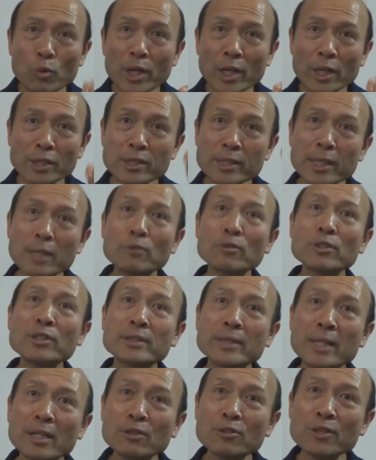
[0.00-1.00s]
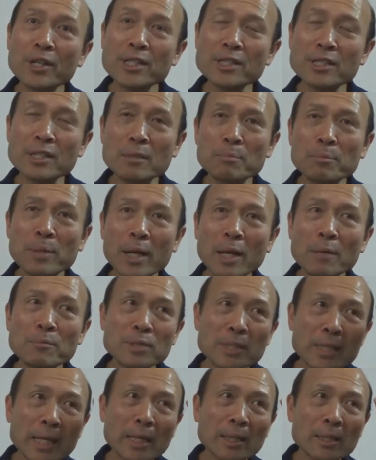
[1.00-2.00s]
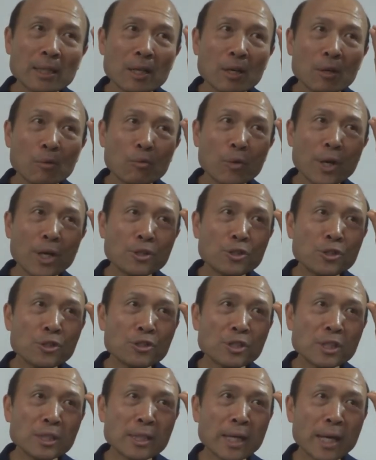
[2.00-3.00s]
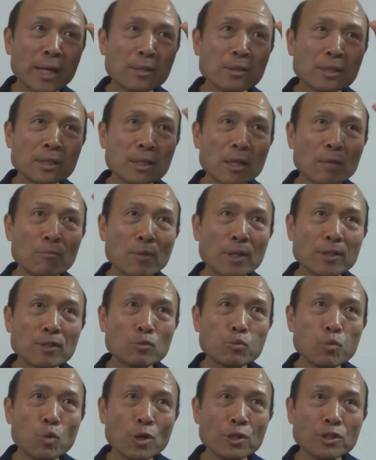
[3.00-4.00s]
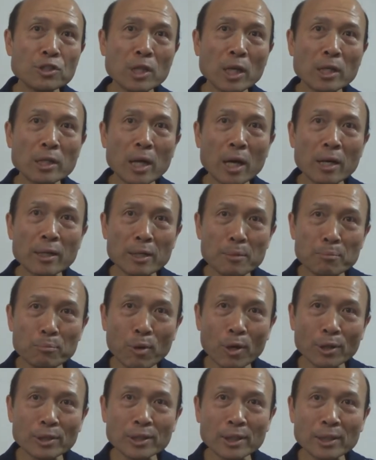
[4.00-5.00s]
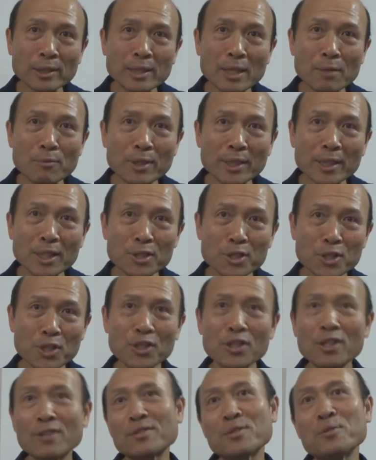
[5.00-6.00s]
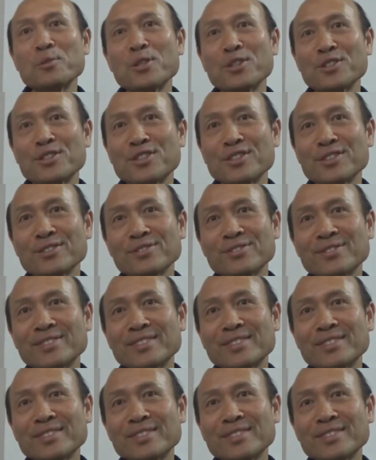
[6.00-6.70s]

we're not saying they're crazy, but I'm saying when you say someone's words are not important, then we can turn off the words.